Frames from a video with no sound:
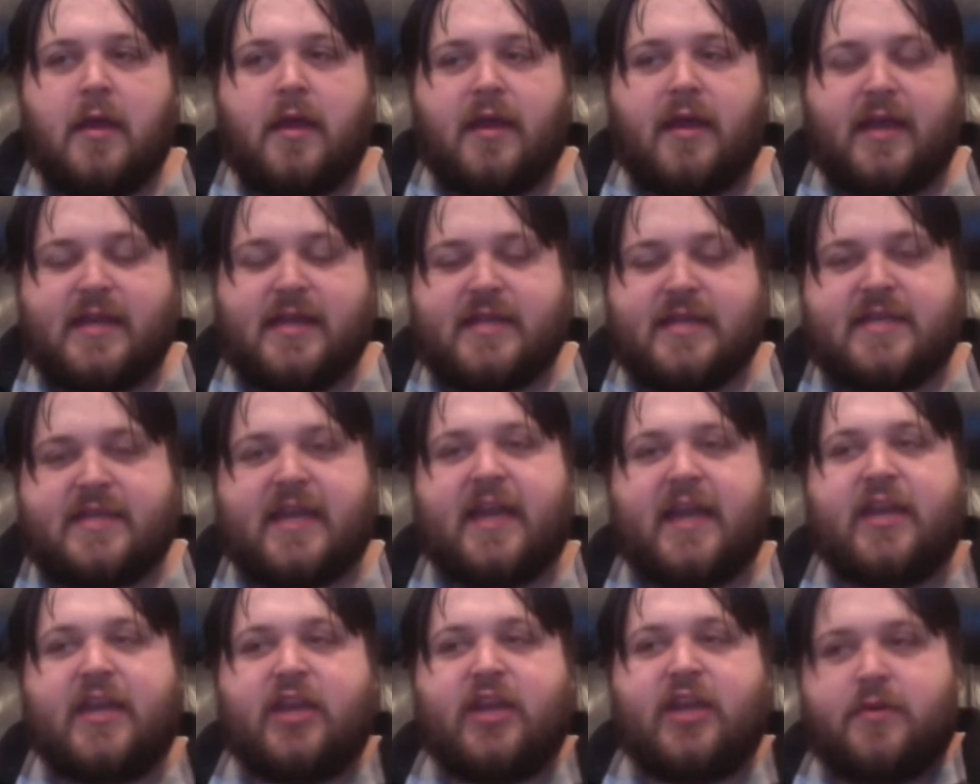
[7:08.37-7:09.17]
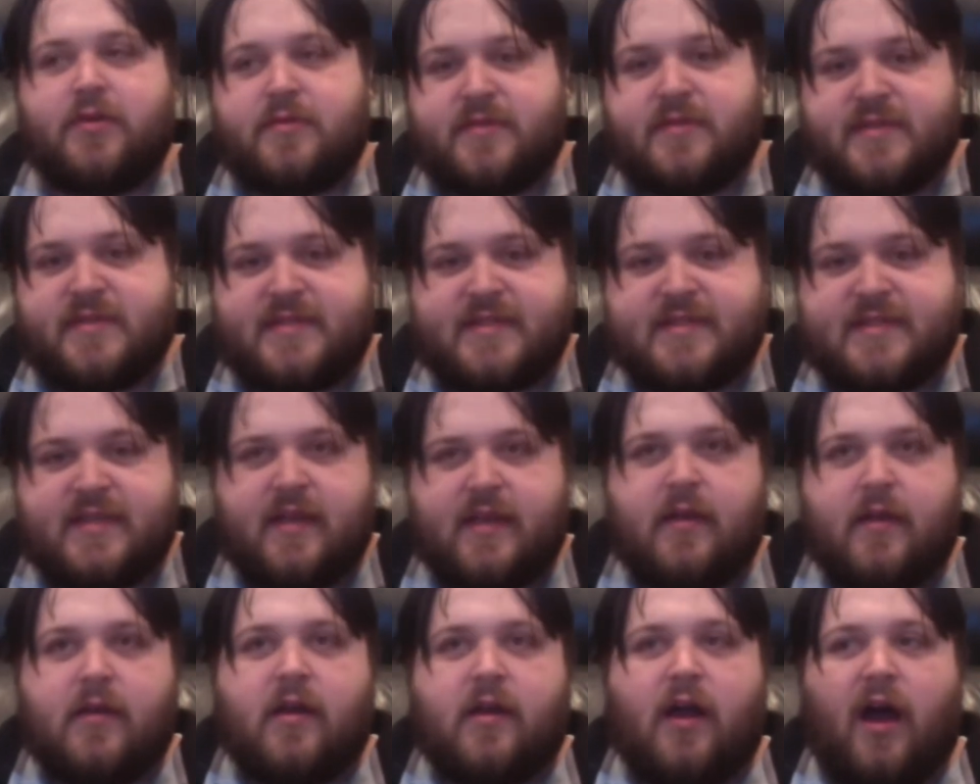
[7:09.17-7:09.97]
continues
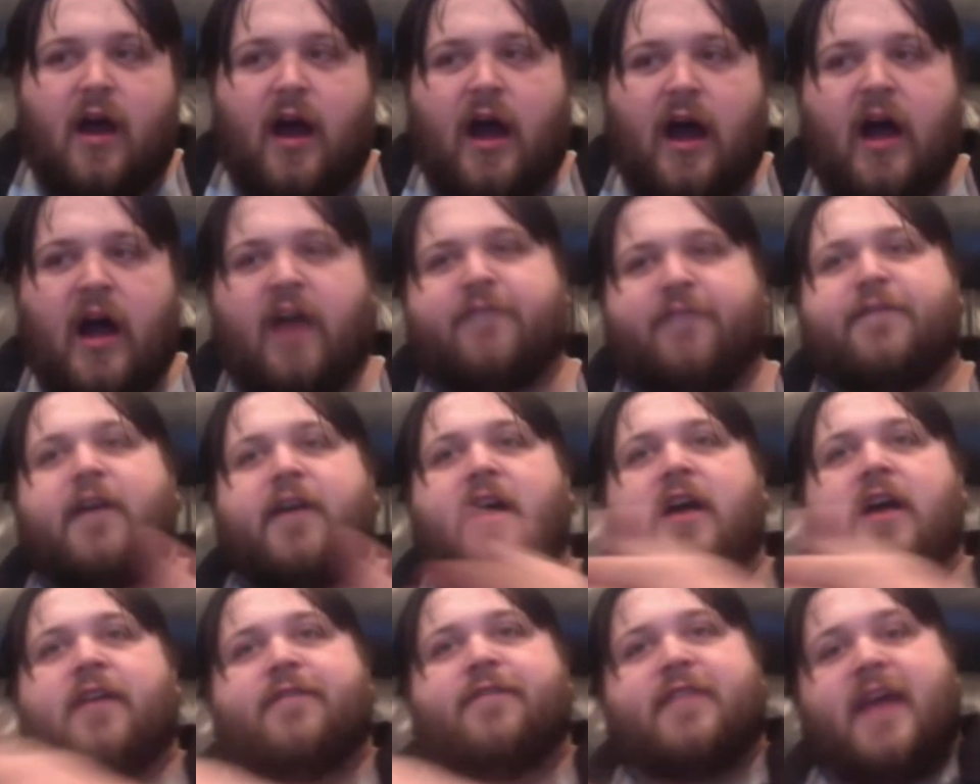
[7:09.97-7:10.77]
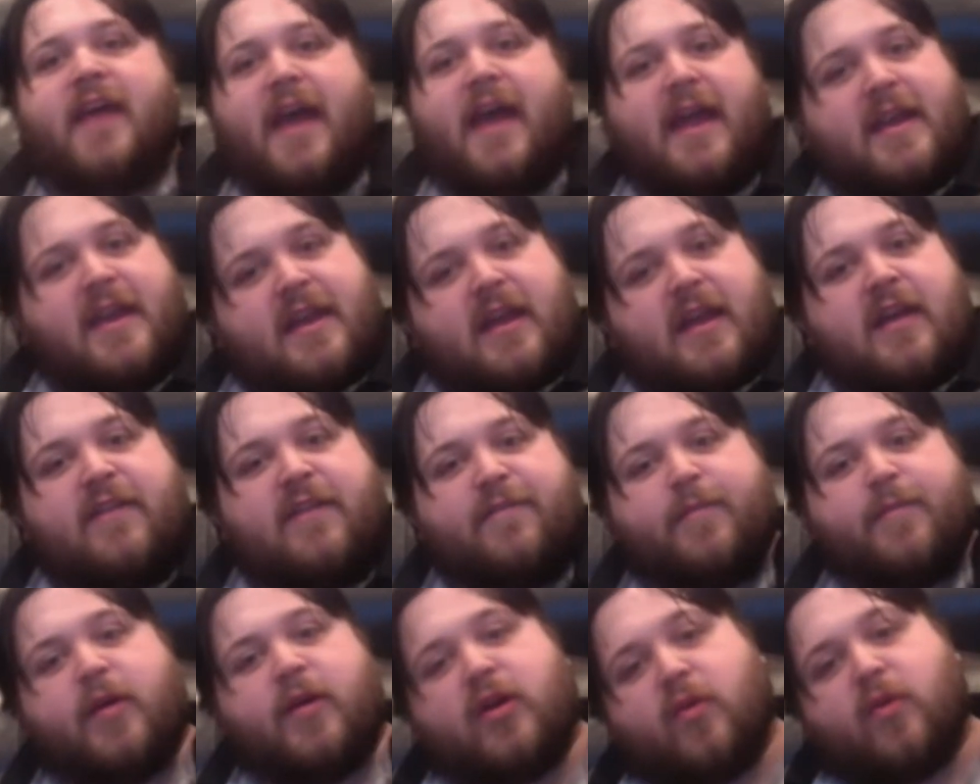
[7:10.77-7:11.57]
off of the ending of
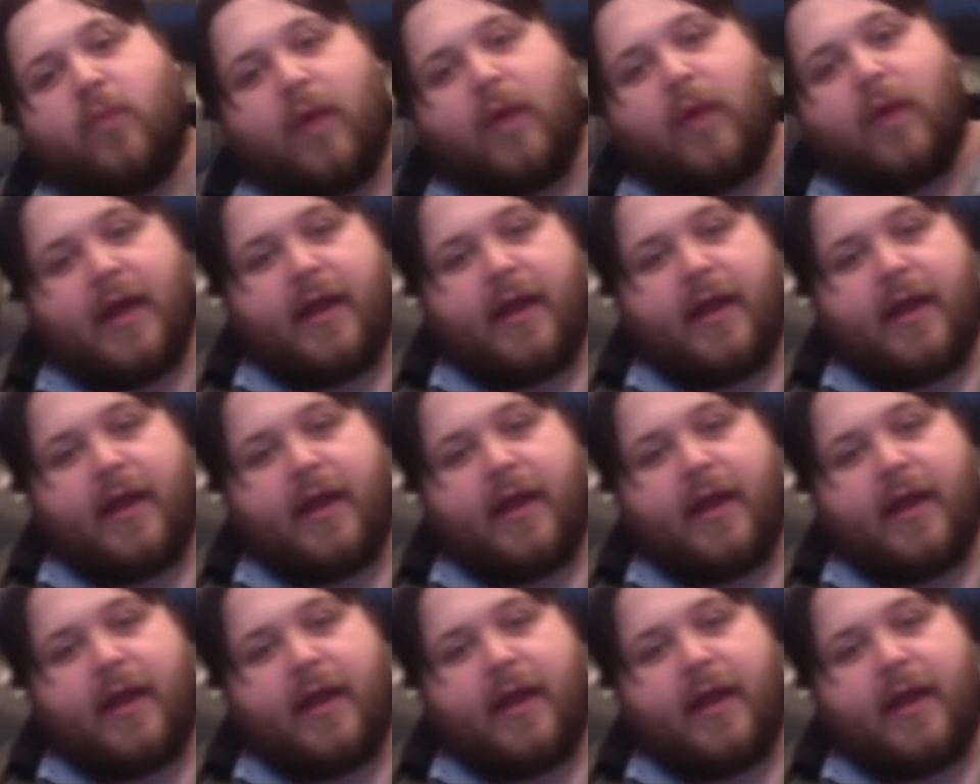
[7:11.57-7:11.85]
book 1.